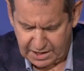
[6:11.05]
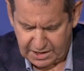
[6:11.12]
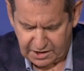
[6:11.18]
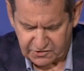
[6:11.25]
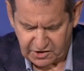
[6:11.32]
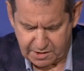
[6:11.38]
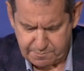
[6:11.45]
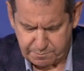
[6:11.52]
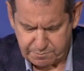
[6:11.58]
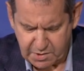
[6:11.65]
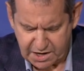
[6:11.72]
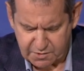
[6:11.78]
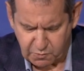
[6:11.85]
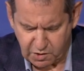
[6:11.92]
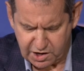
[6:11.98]
is a
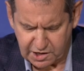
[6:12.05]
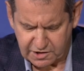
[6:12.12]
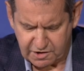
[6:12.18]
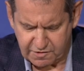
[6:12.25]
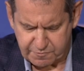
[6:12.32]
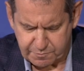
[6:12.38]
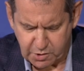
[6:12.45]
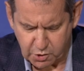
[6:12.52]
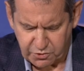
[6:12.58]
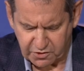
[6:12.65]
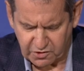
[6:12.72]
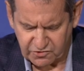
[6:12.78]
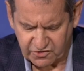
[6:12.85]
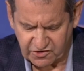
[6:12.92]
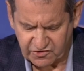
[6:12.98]
bedrock of both
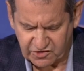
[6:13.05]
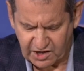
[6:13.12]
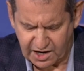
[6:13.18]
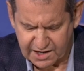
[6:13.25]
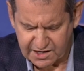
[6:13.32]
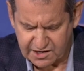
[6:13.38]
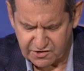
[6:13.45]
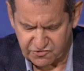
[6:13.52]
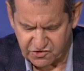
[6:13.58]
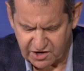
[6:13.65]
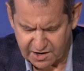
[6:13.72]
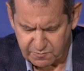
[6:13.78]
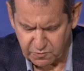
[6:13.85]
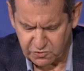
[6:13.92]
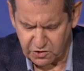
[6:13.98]
our society
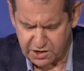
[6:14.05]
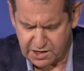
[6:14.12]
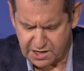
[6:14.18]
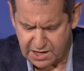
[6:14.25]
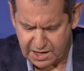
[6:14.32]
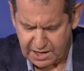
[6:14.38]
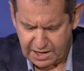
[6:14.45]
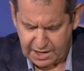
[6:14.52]
generally